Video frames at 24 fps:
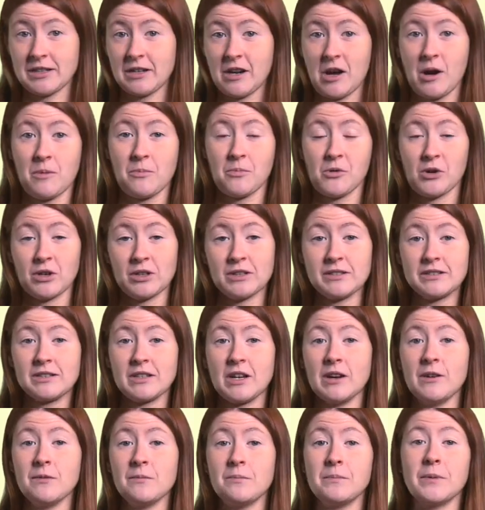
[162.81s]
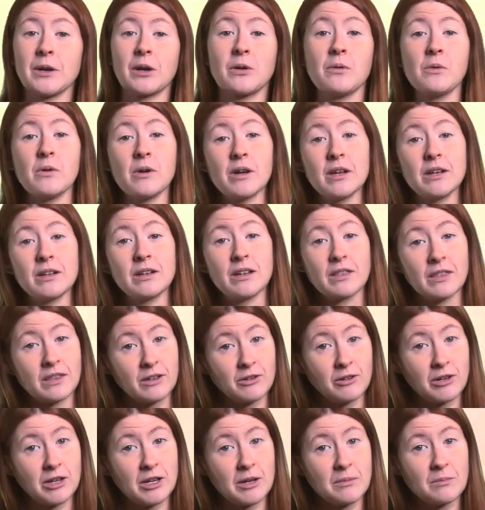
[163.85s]
and upwards of Bitcoin,
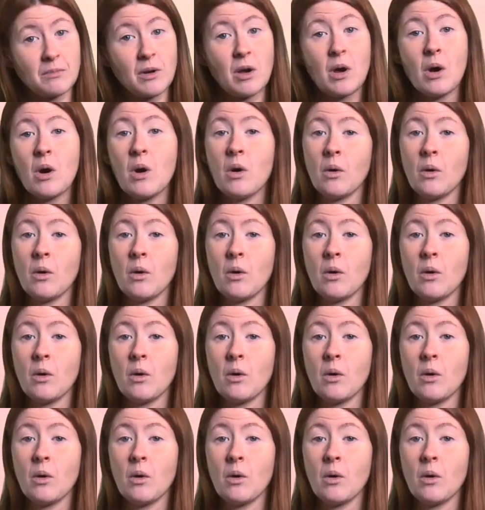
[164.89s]
Ethereum,